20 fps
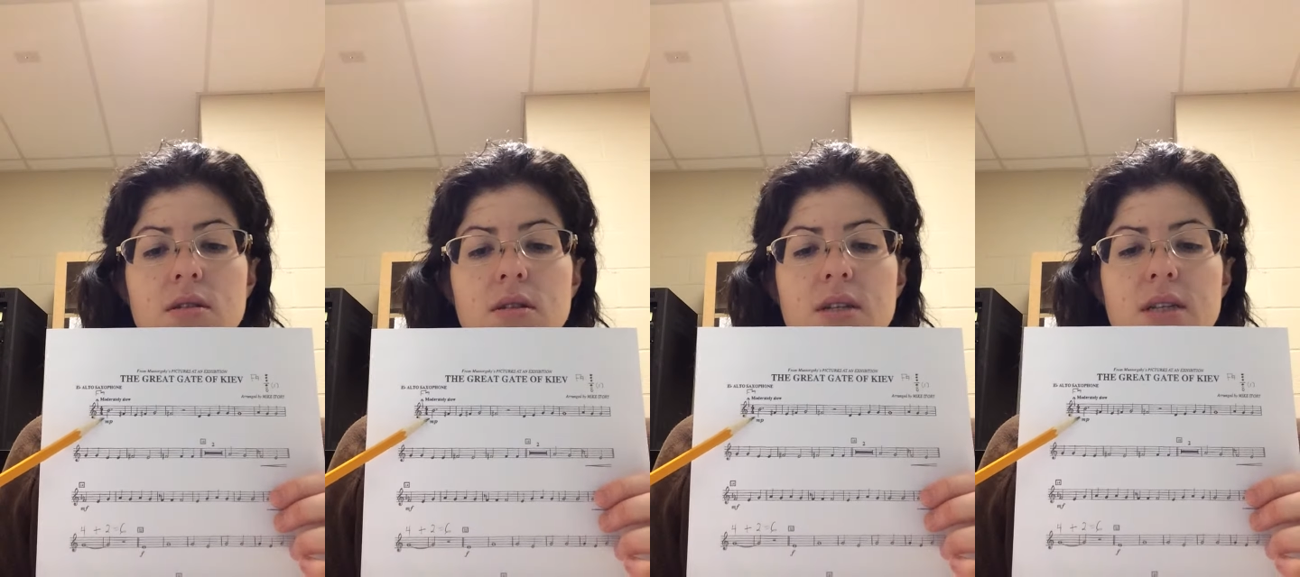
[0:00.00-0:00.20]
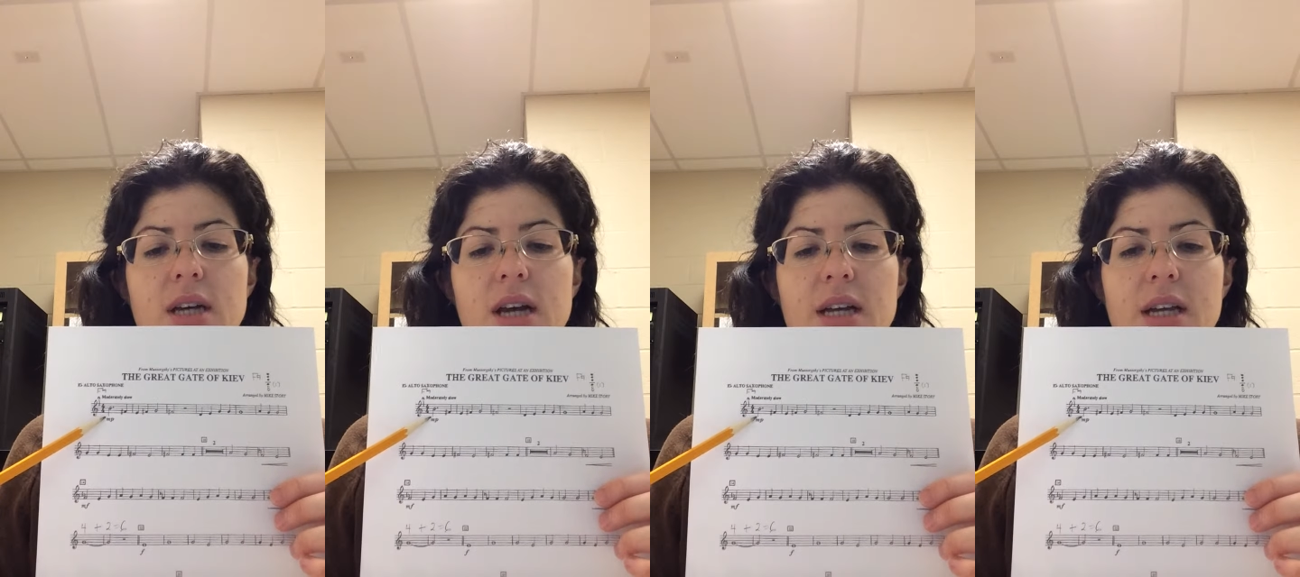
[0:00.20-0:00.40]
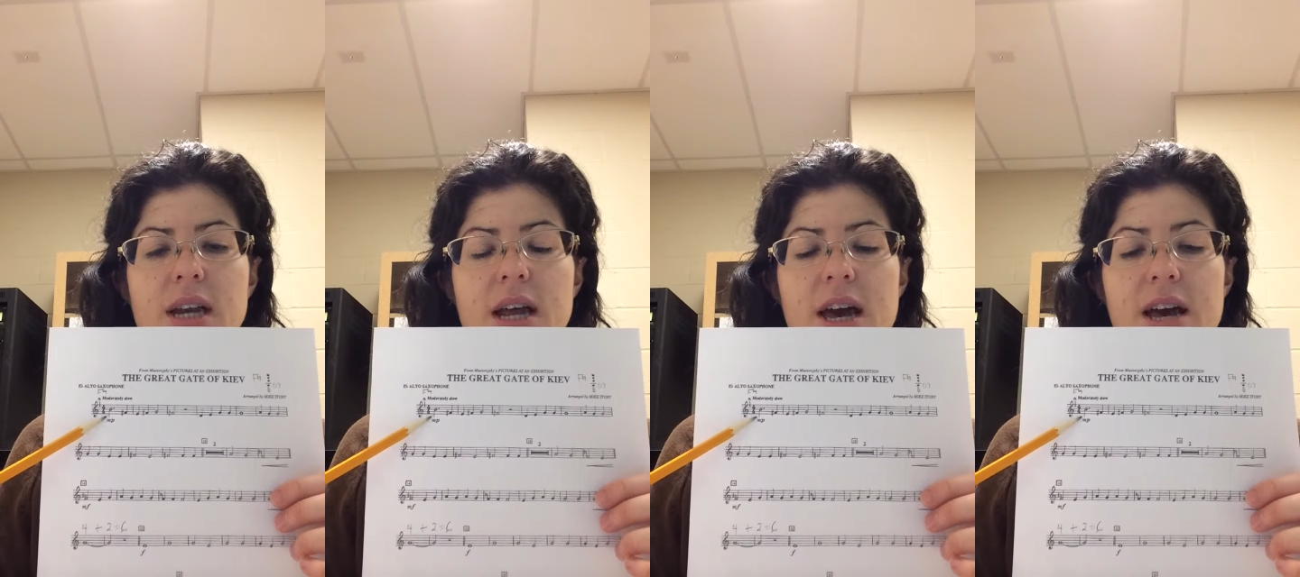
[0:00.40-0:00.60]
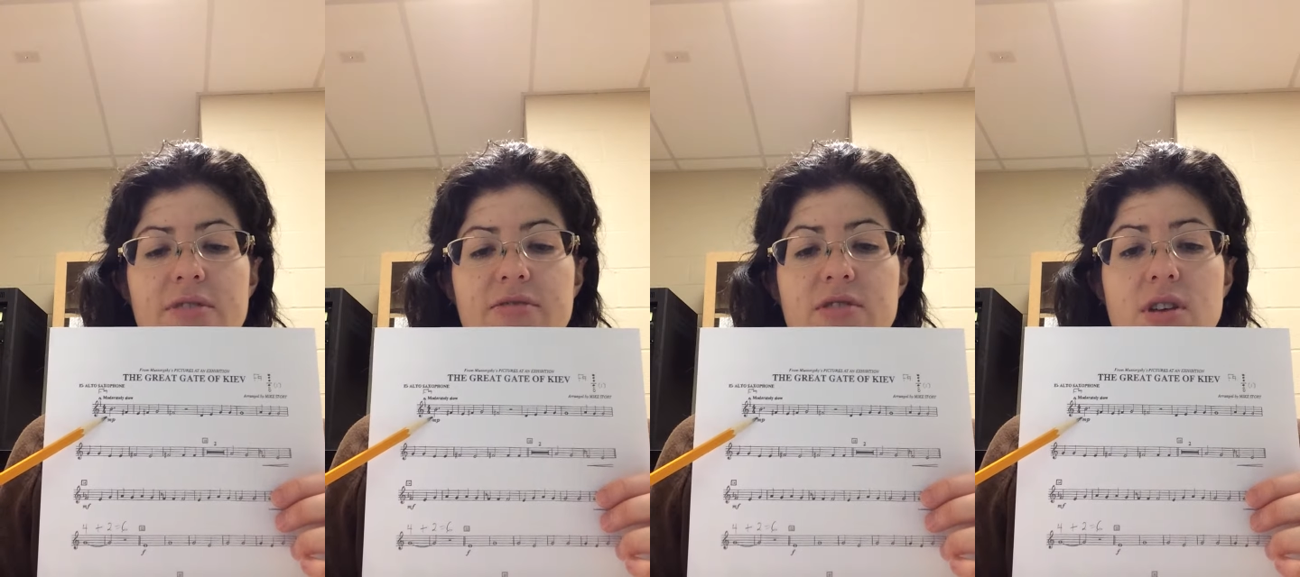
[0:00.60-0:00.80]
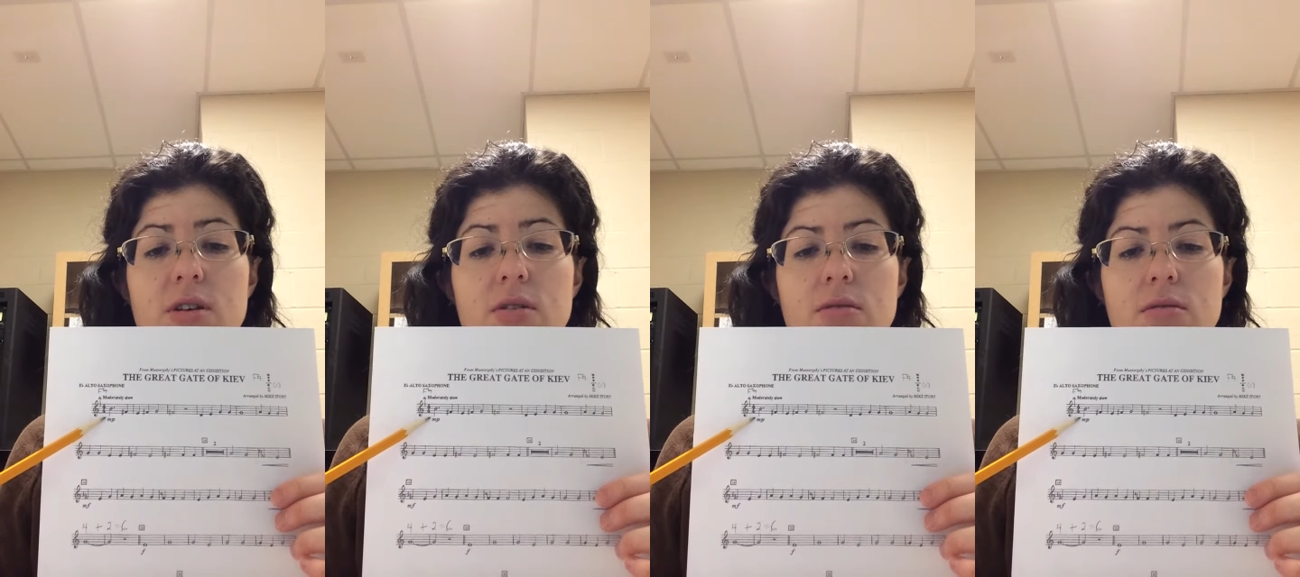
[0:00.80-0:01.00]
Dotted
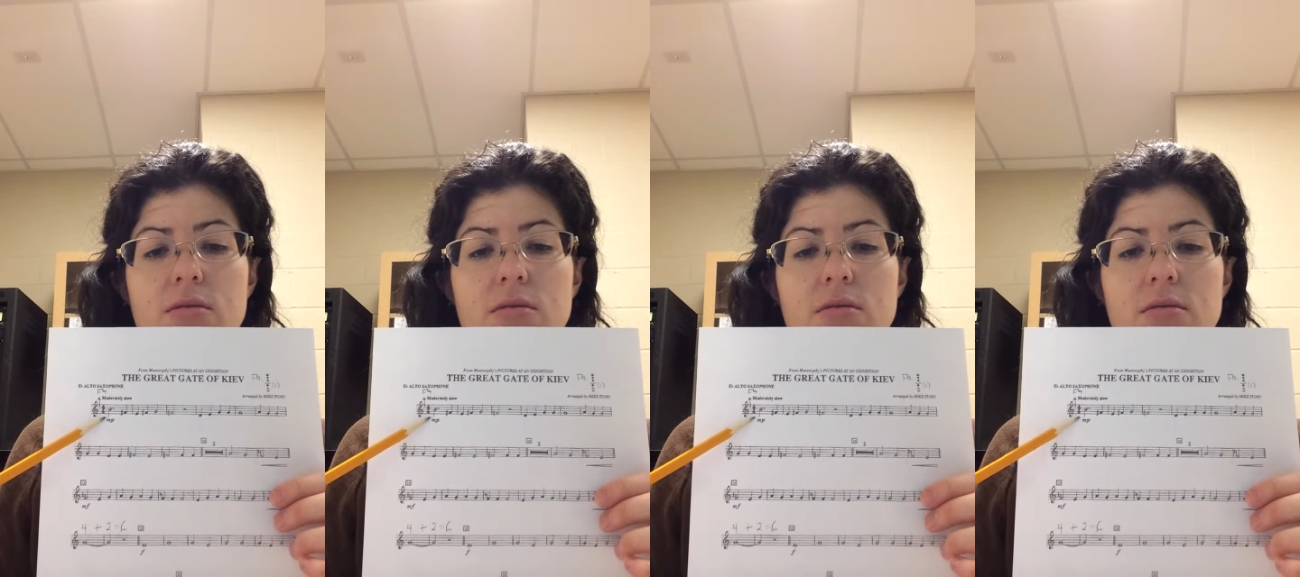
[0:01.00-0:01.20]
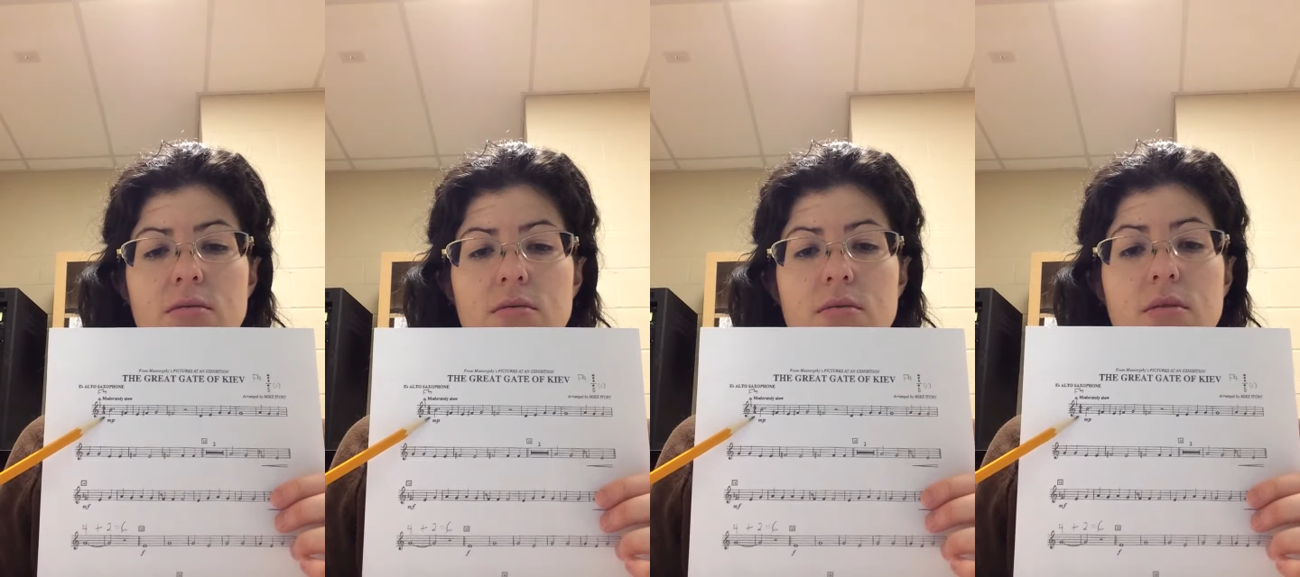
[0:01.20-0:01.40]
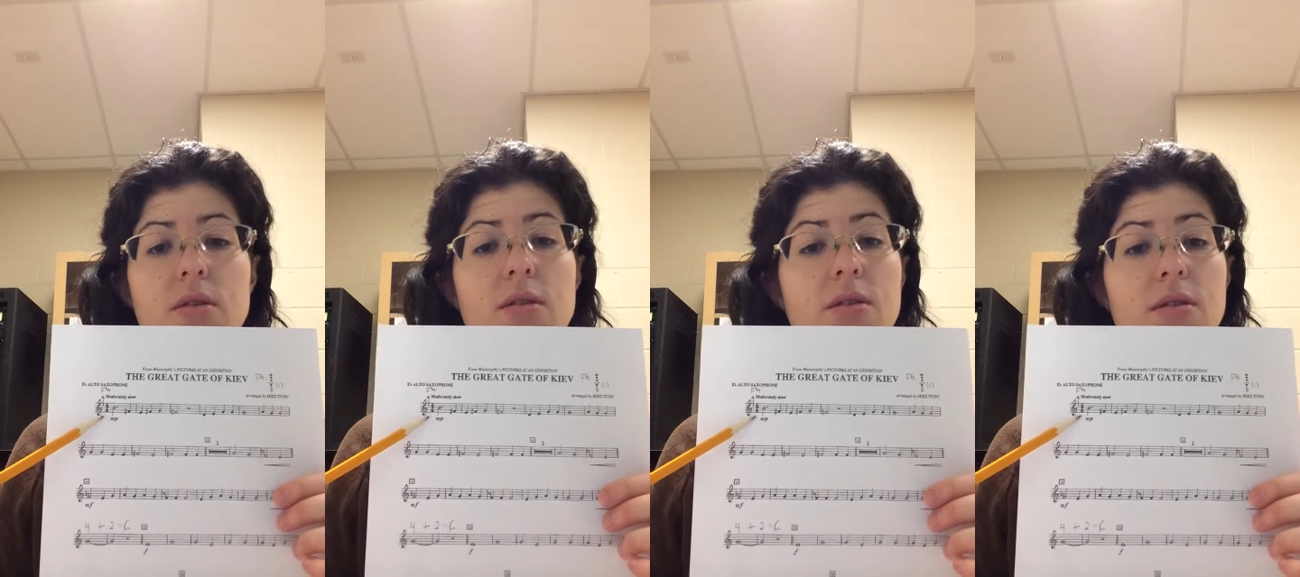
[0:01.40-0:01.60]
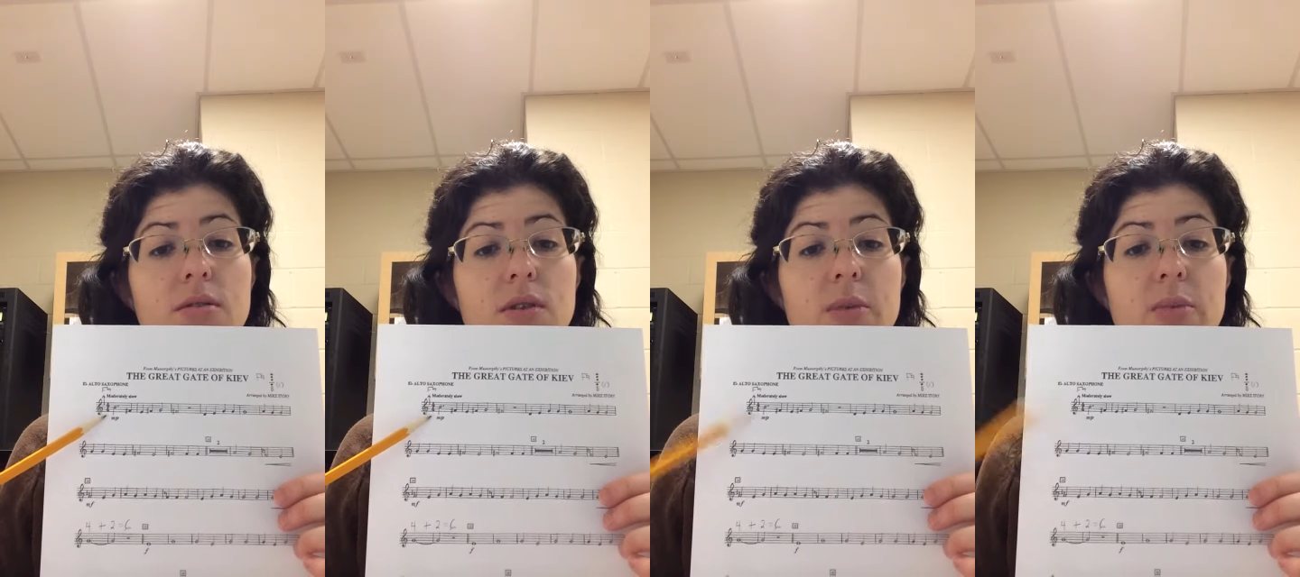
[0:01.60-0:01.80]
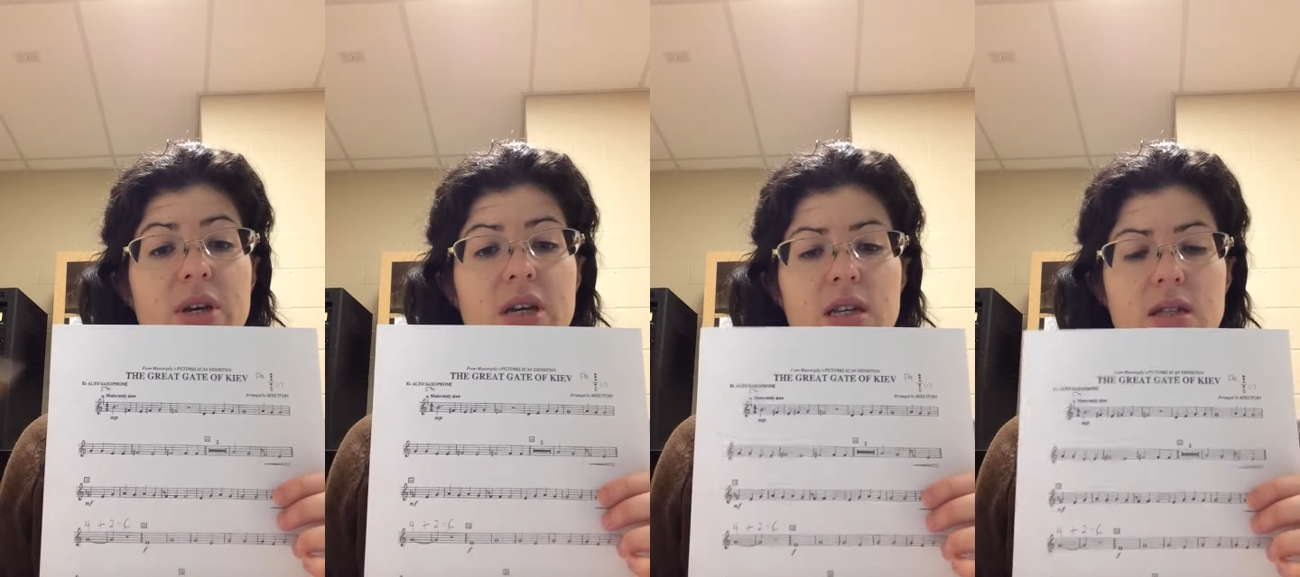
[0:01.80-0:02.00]
half note,
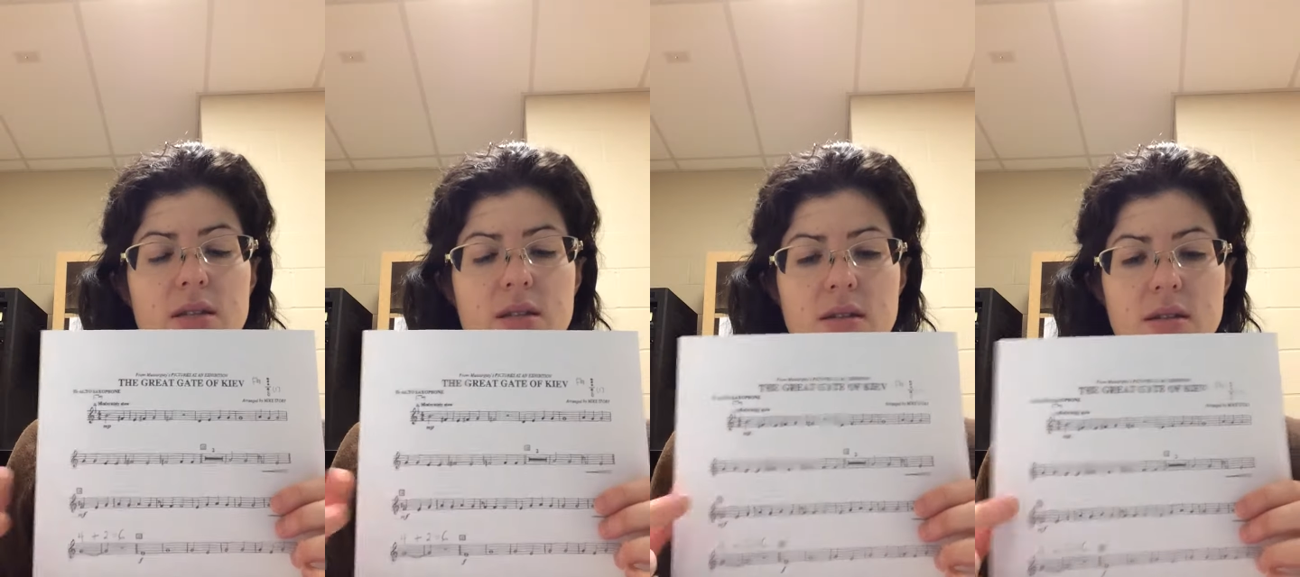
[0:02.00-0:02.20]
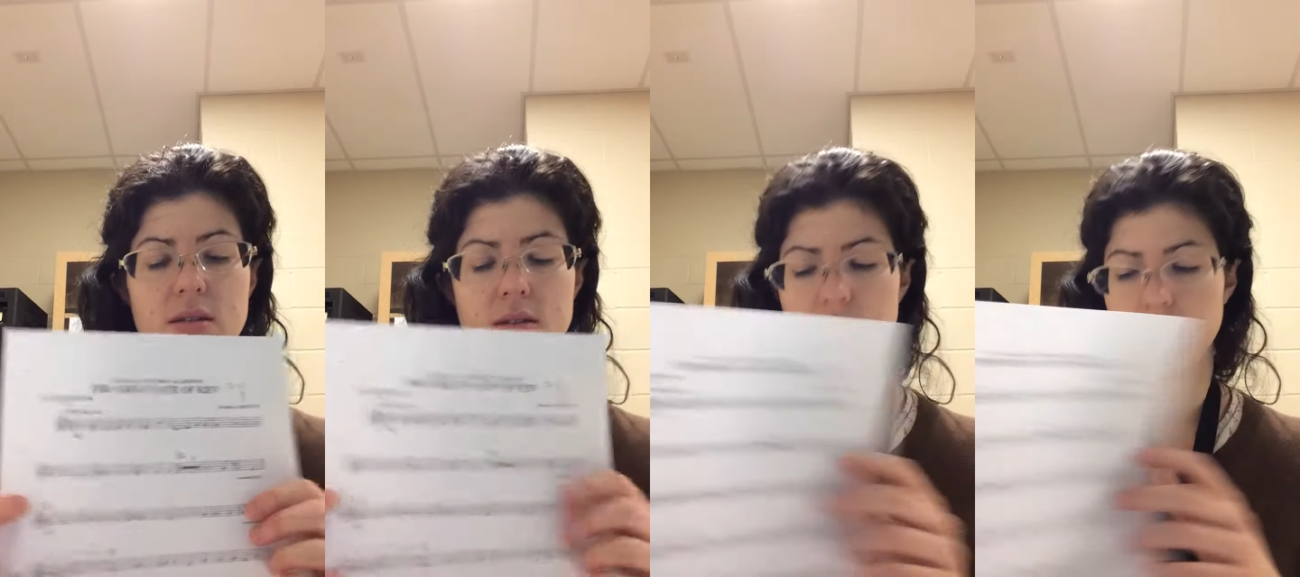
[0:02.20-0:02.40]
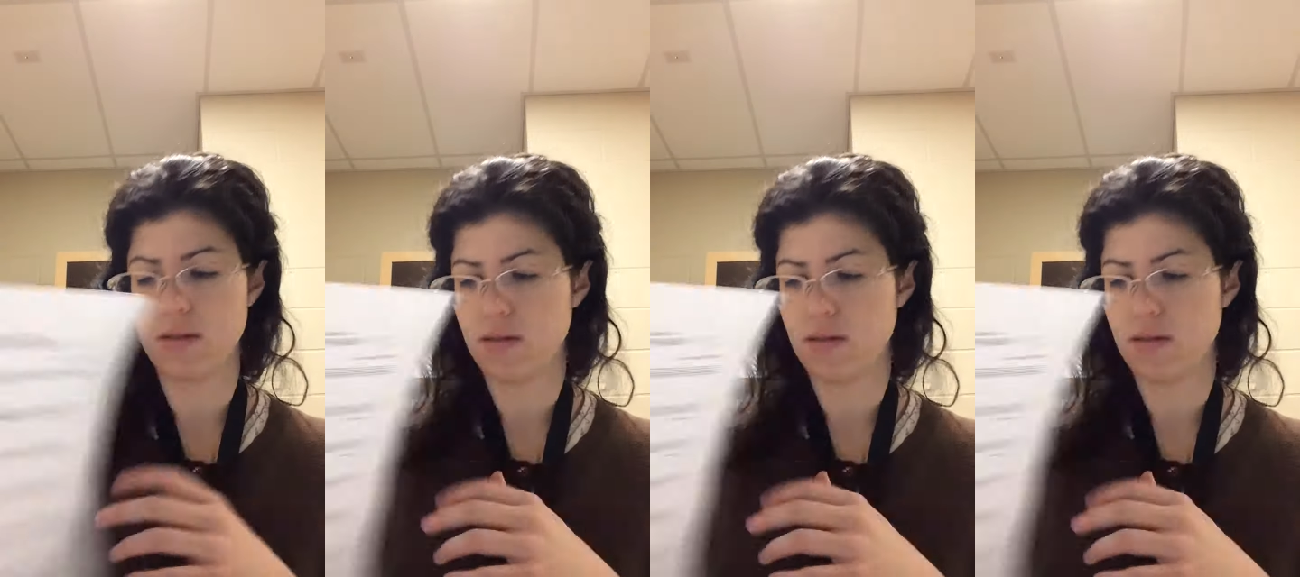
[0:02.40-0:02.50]
3 beats.